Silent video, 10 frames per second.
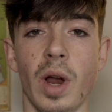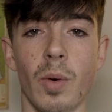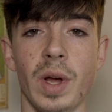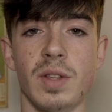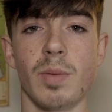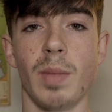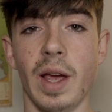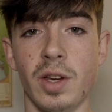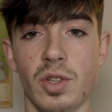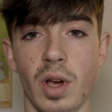When I went to
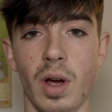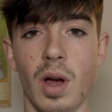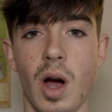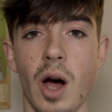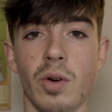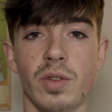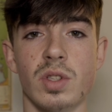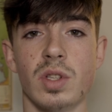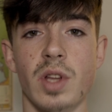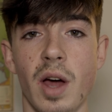Malaysia, I was
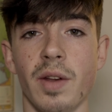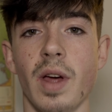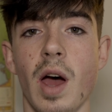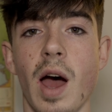stunned at